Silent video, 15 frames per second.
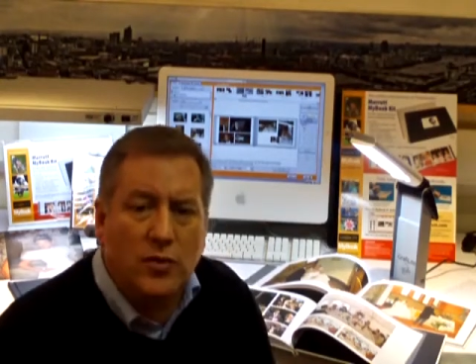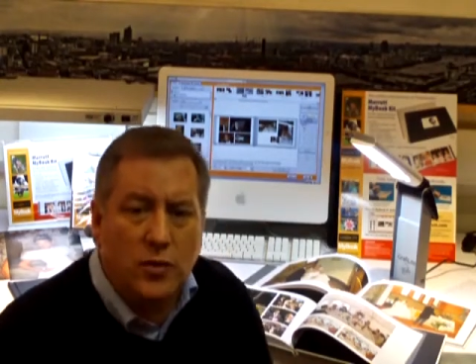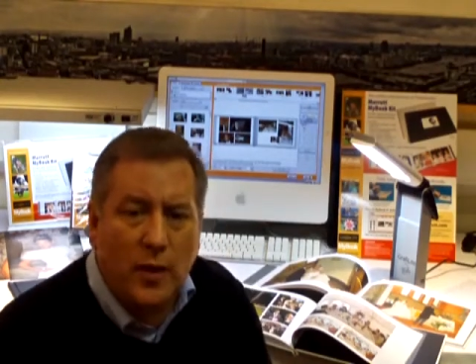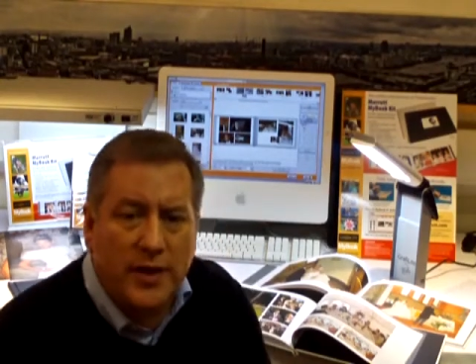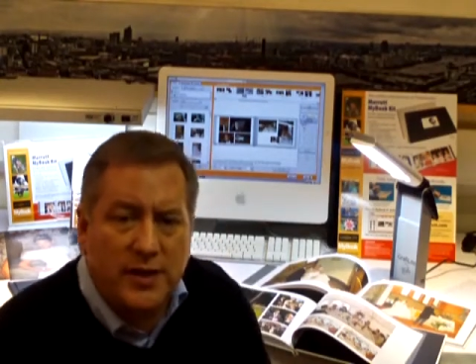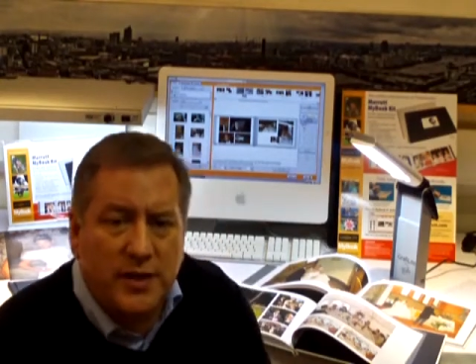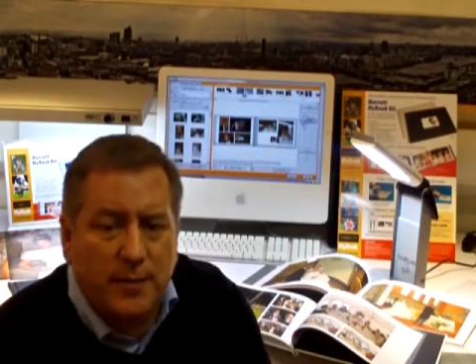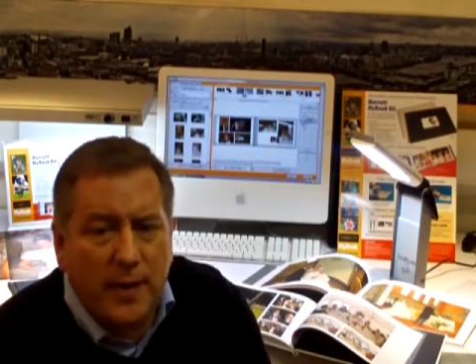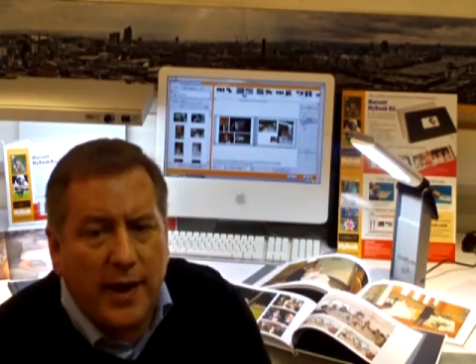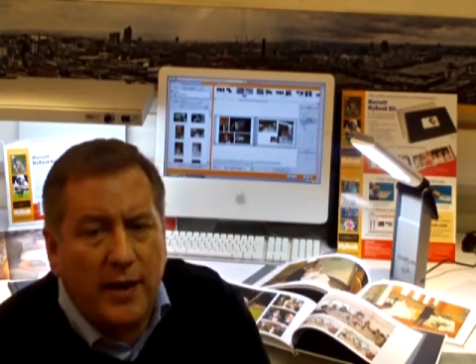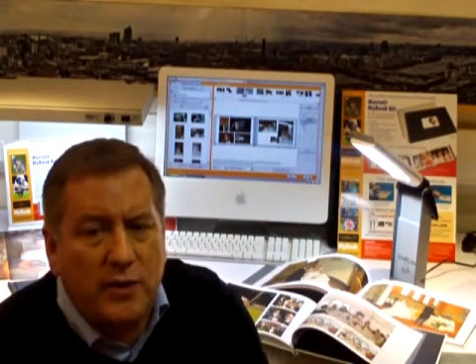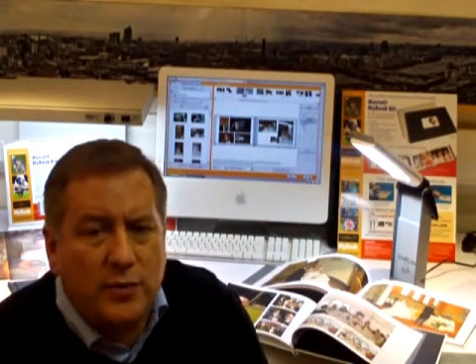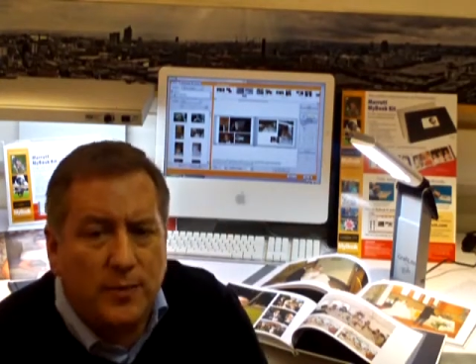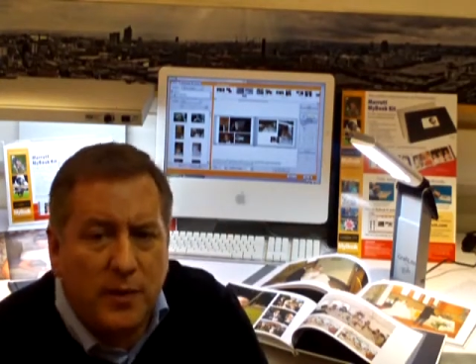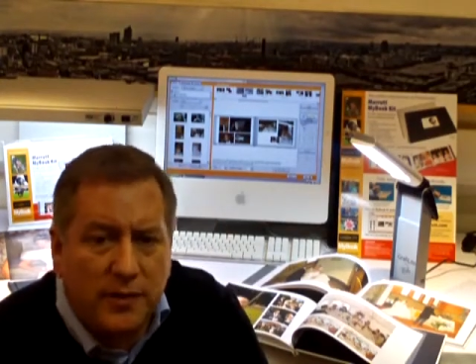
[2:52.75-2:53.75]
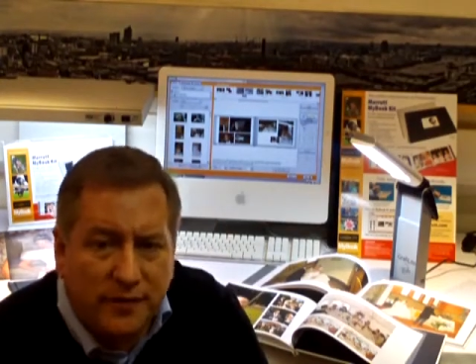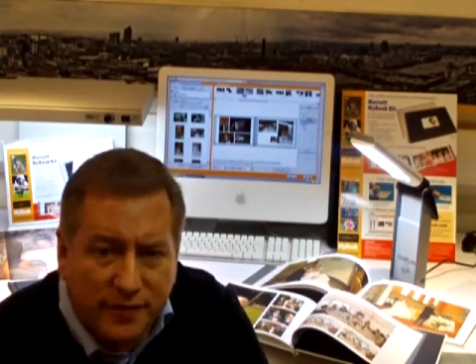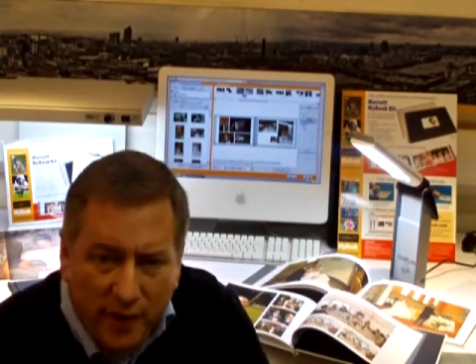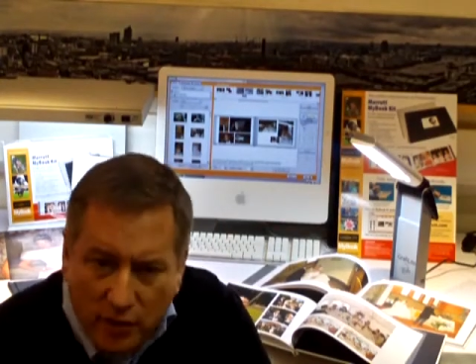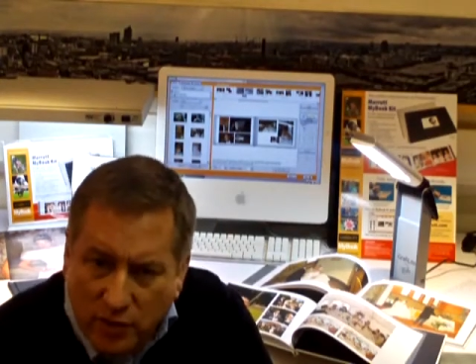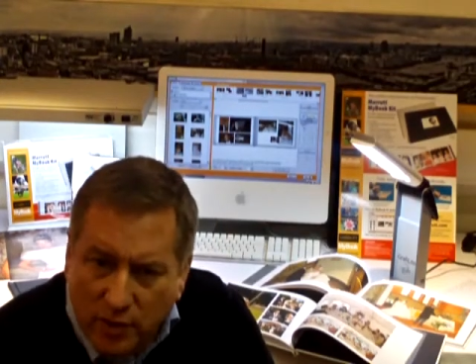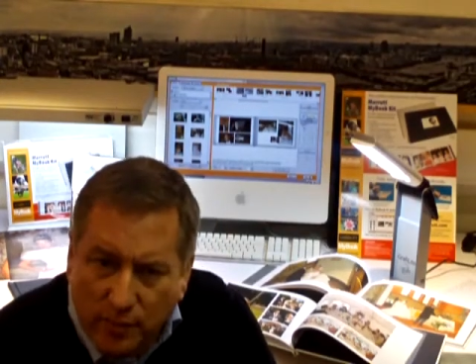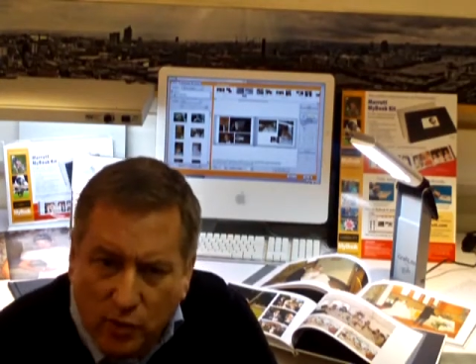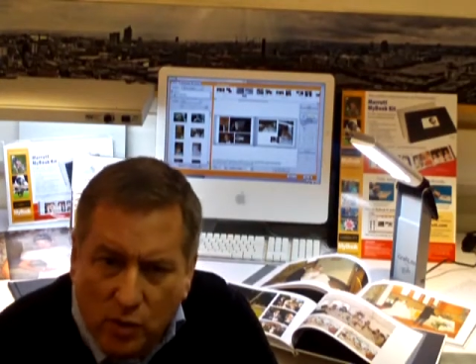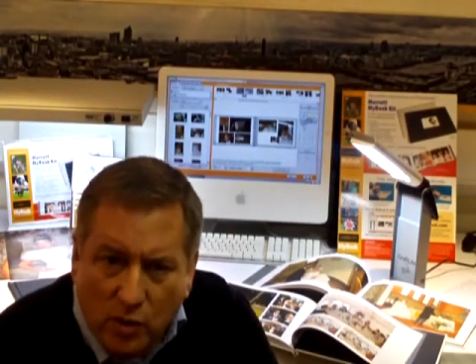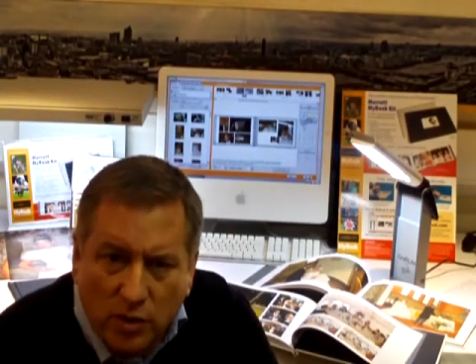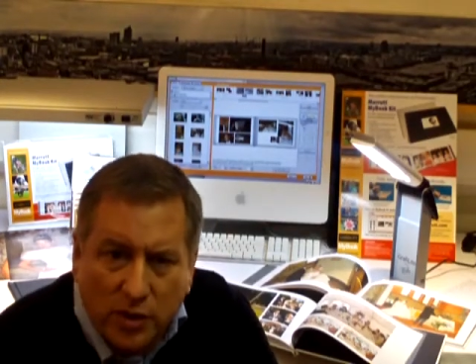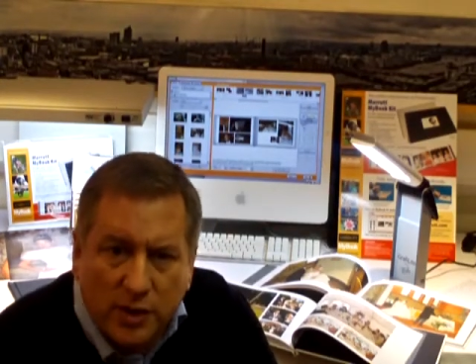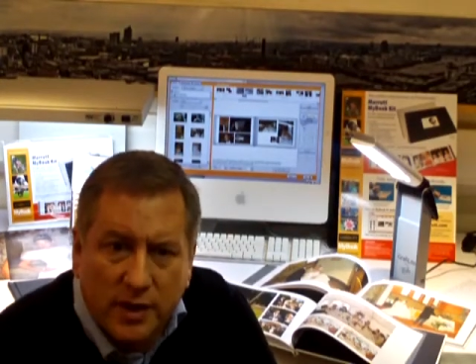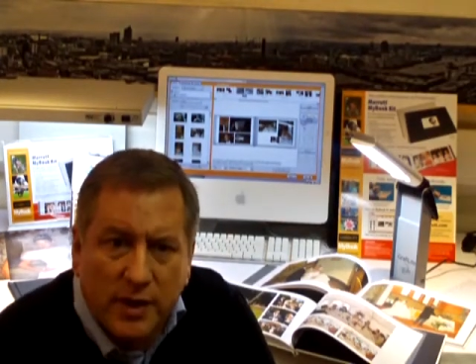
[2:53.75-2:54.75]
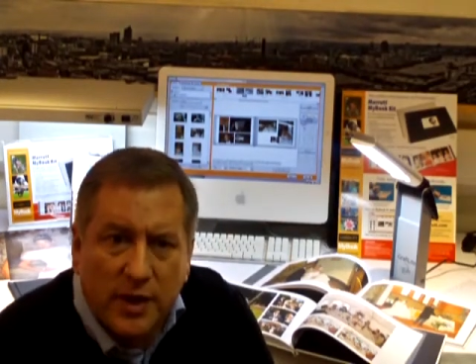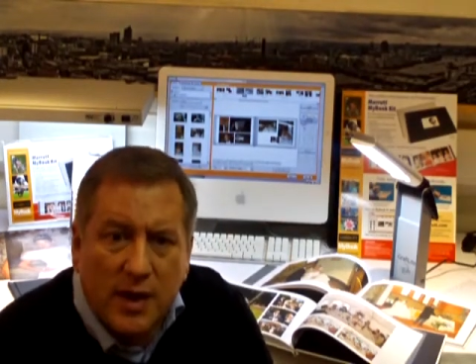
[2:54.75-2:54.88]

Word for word: £20 per photo book.